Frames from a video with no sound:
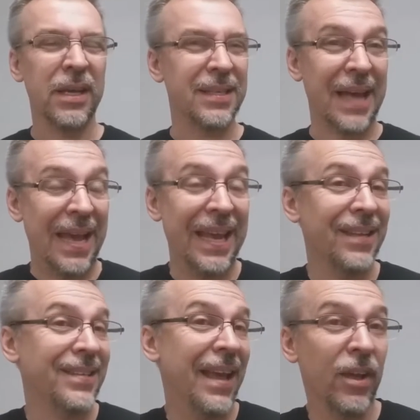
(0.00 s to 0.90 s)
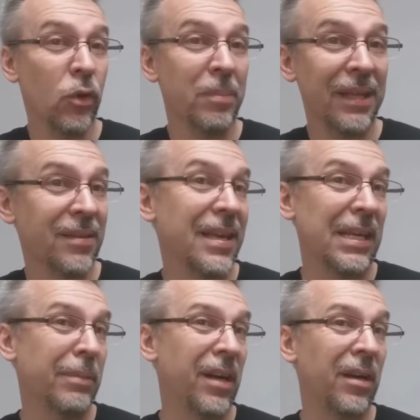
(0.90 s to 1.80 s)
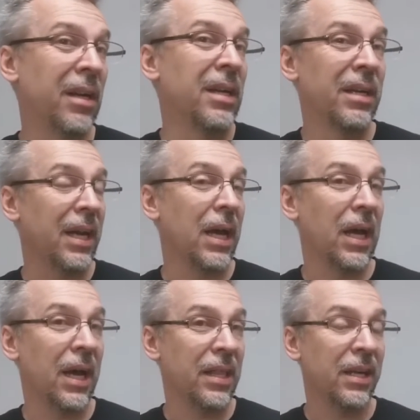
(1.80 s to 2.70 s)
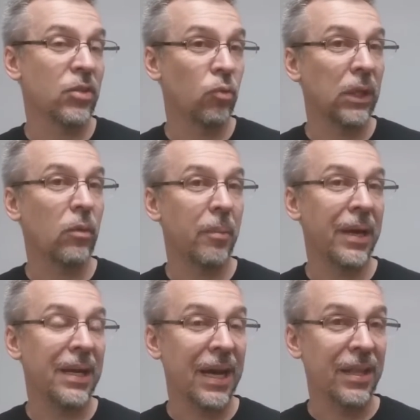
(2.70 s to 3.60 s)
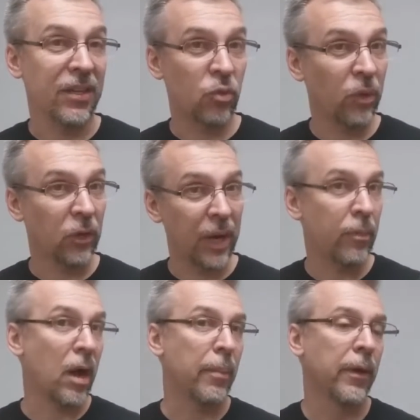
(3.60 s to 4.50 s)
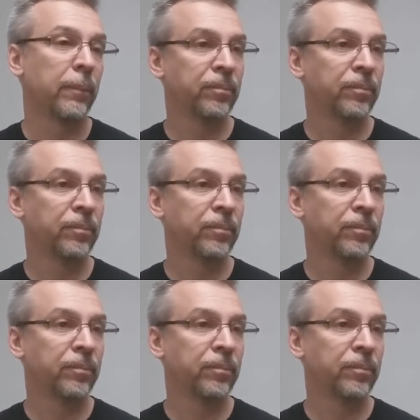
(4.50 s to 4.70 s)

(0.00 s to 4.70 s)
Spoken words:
Because I can't see how you would make this any better. I think it's really well made. I think it's a really great prop.